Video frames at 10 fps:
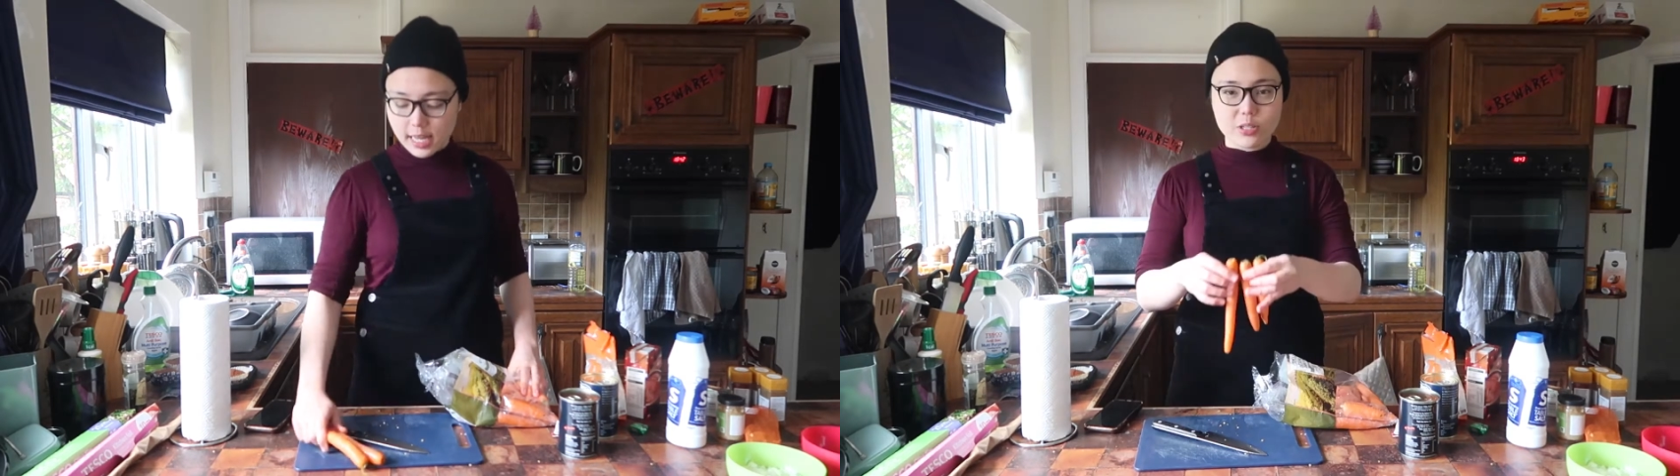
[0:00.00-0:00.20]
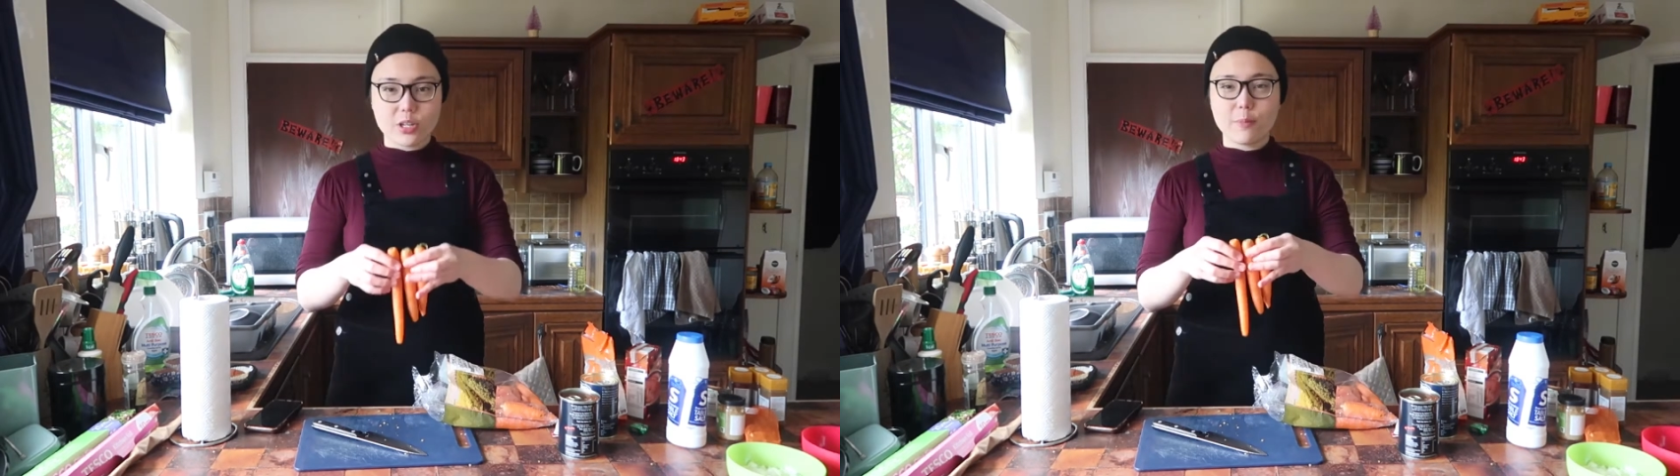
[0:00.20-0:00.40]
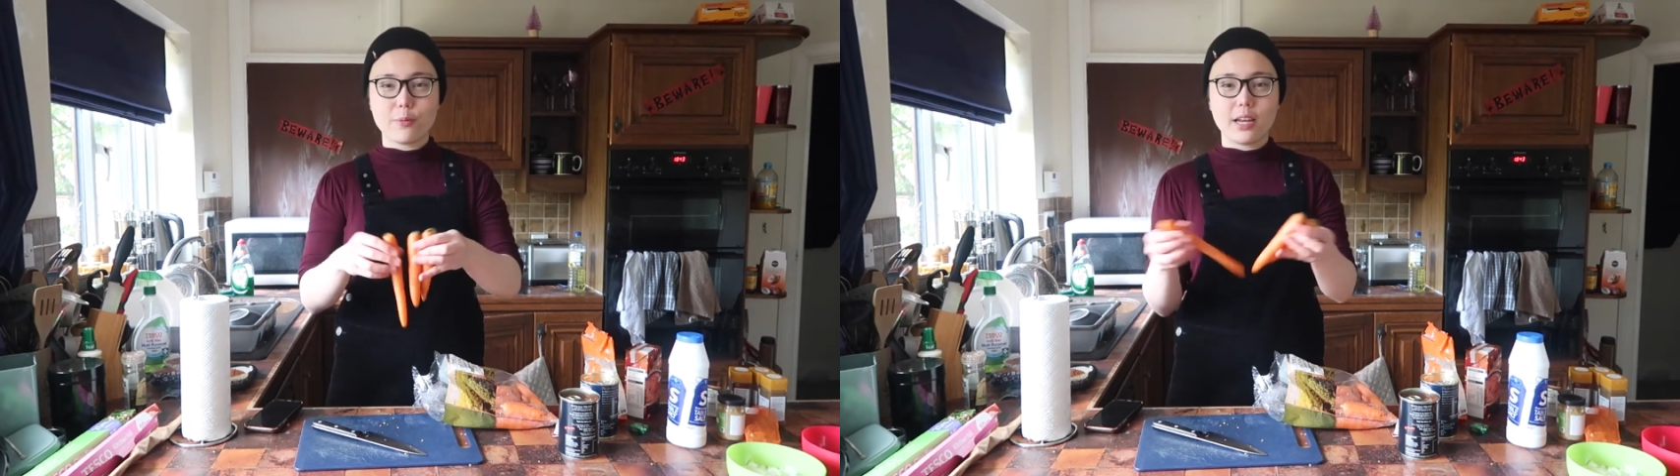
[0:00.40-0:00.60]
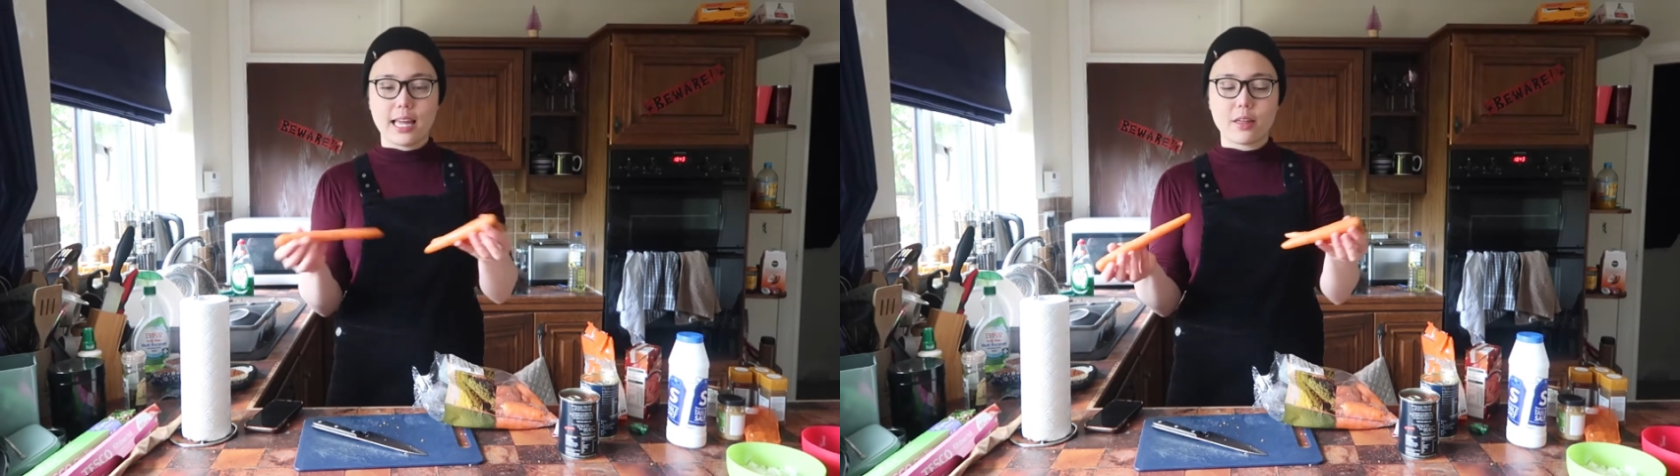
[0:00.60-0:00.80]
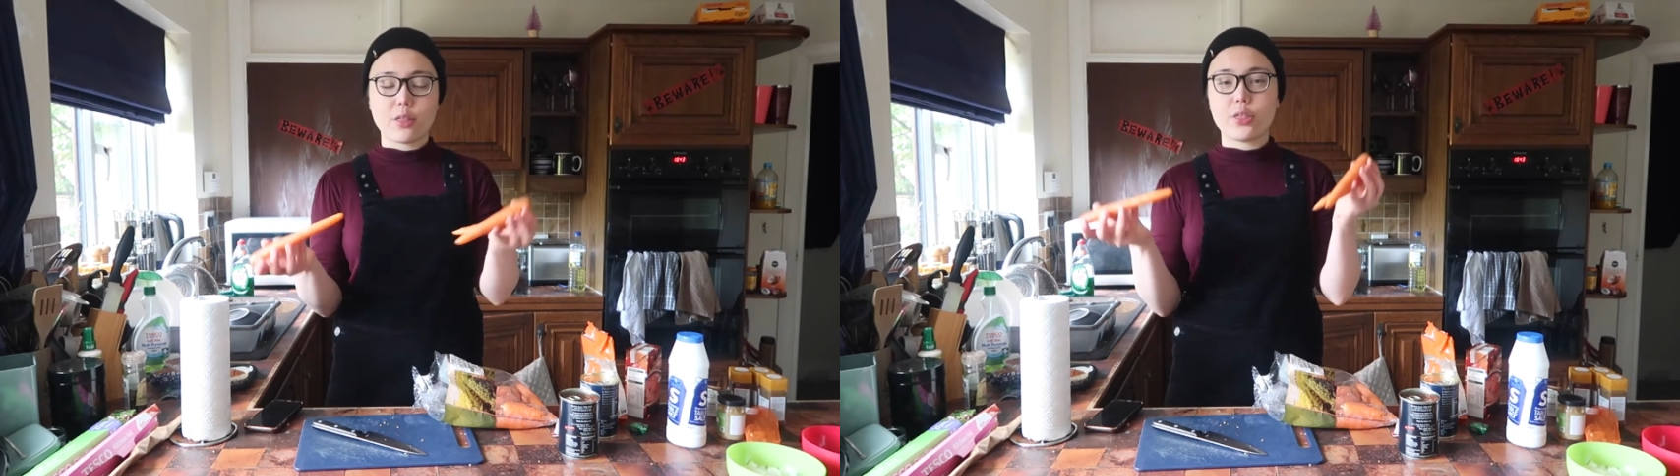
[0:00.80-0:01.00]
I'm just gonna put
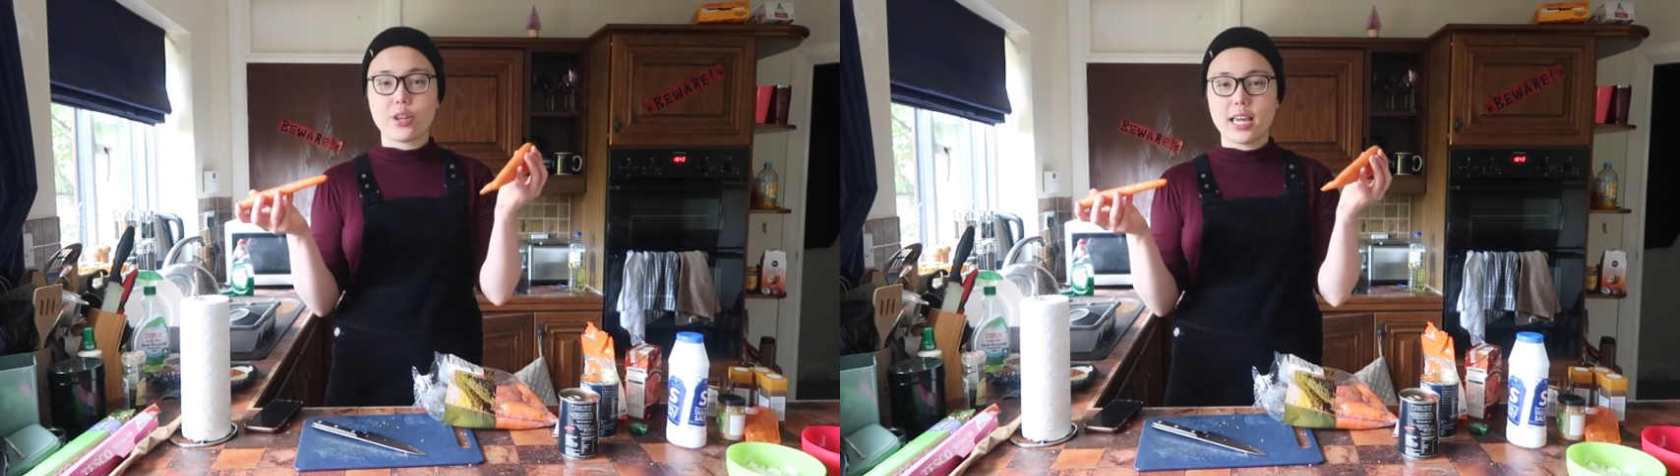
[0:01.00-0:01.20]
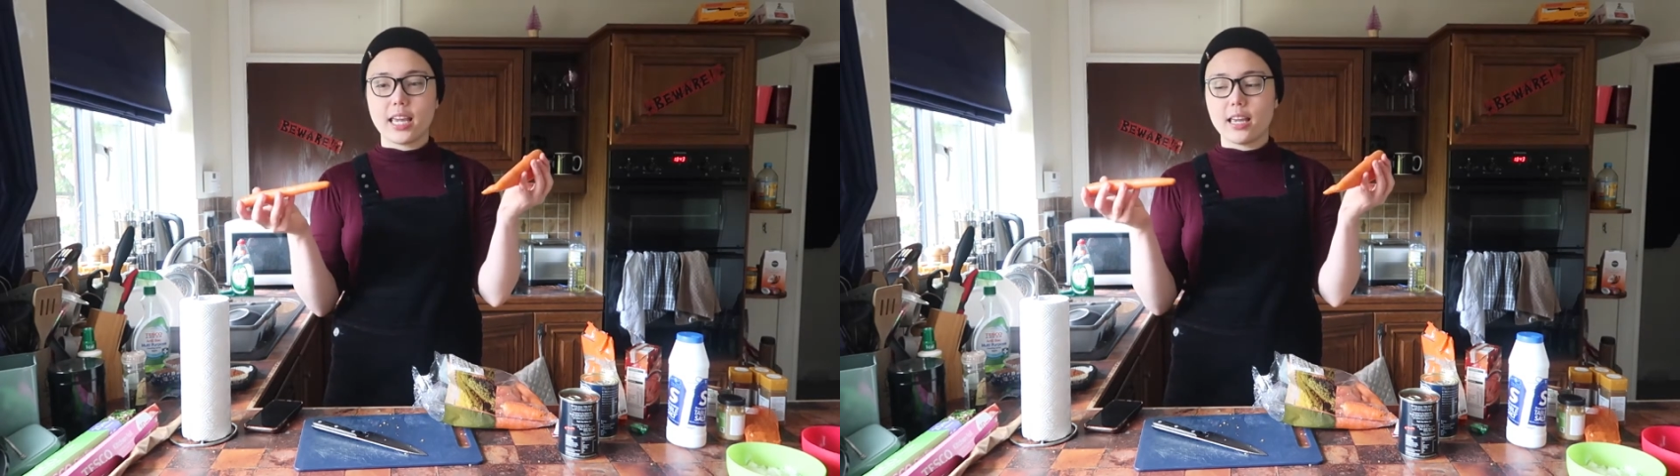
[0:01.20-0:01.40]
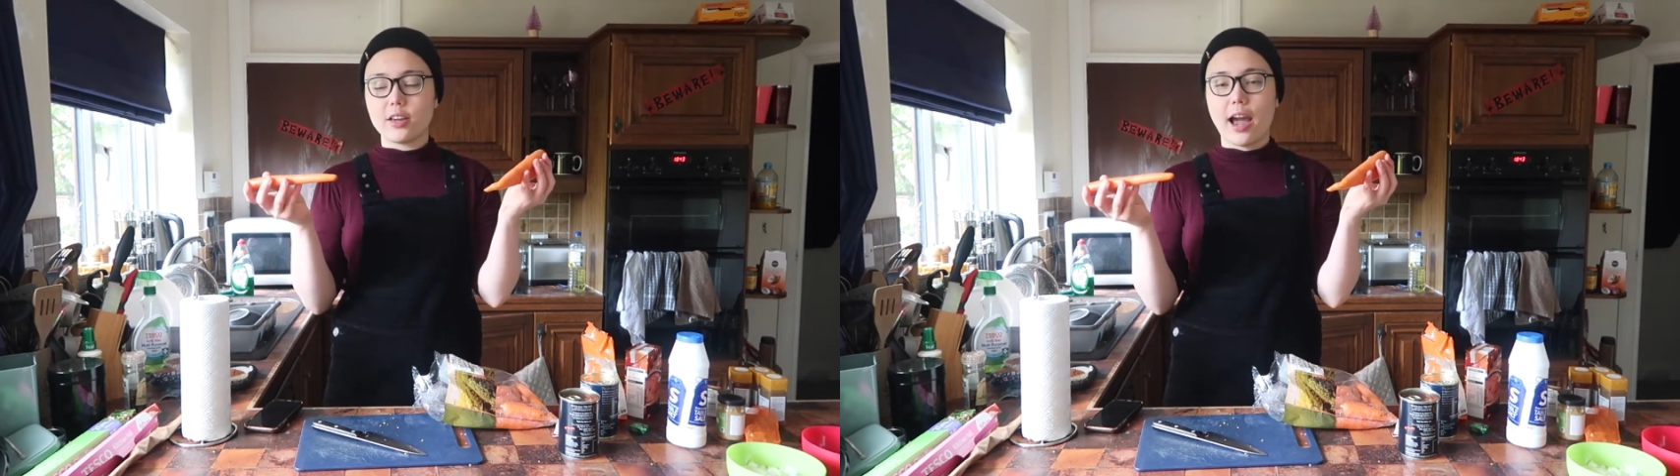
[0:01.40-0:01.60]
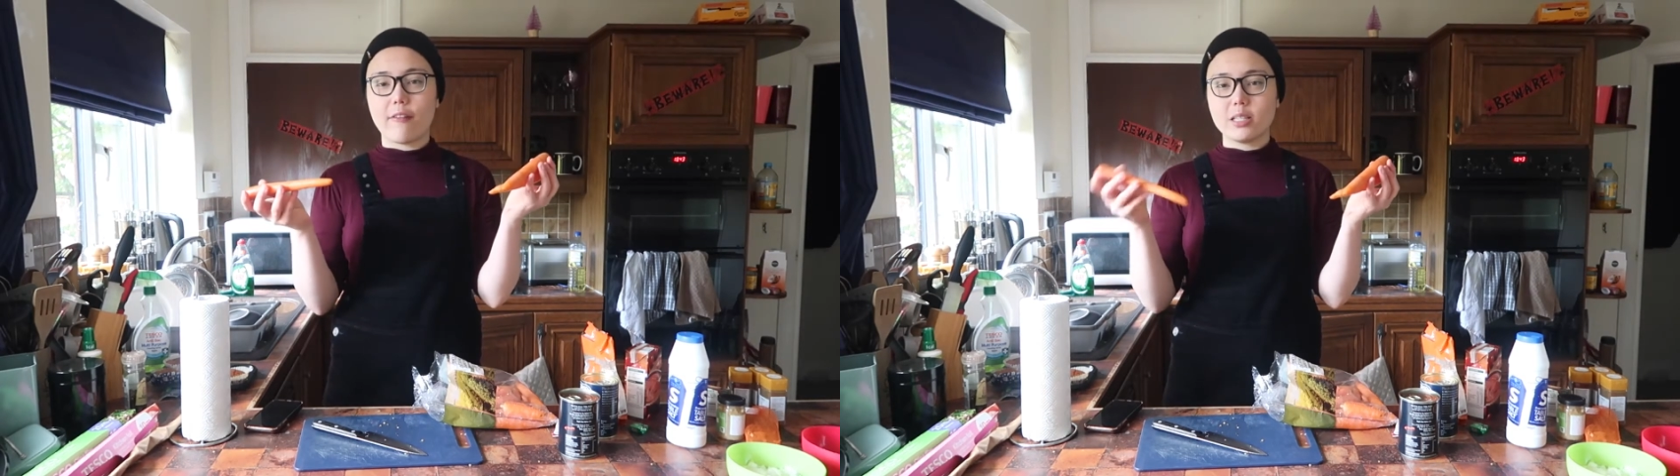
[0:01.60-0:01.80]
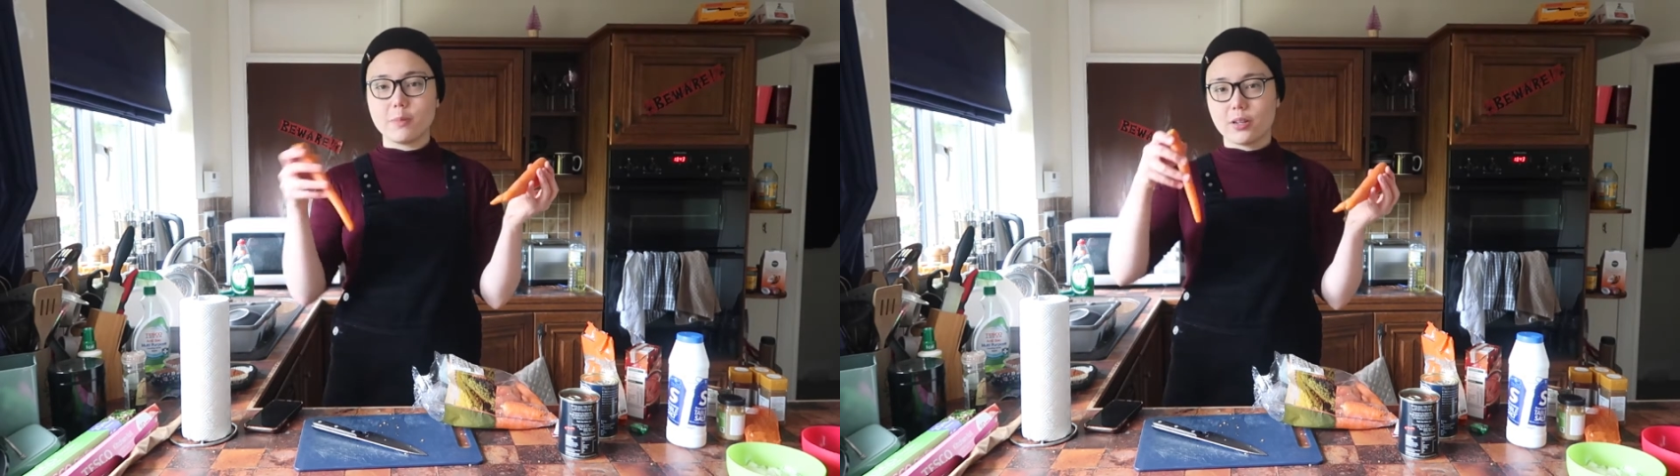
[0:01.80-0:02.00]
like 3
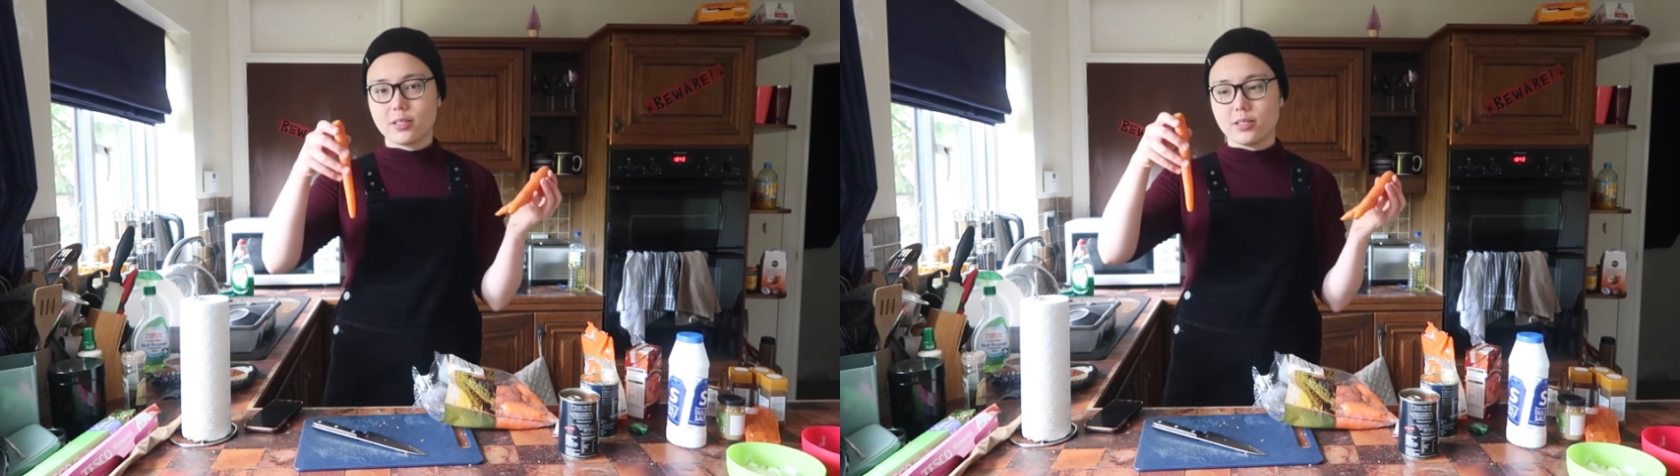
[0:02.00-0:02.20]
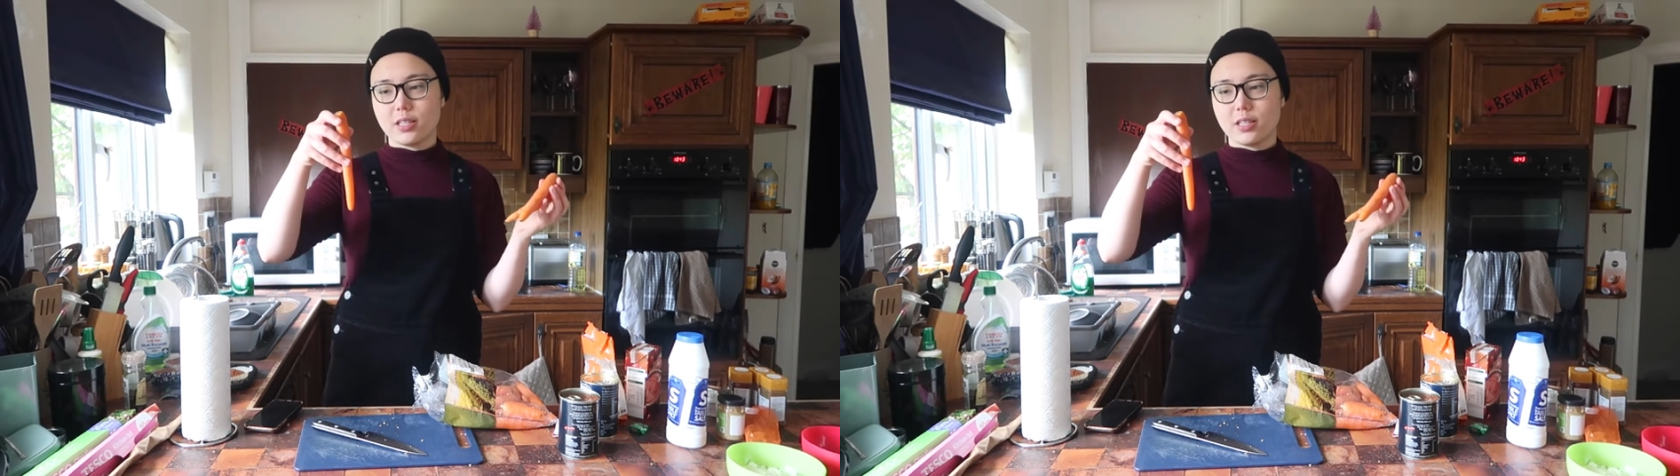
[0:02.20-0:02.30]
carrots because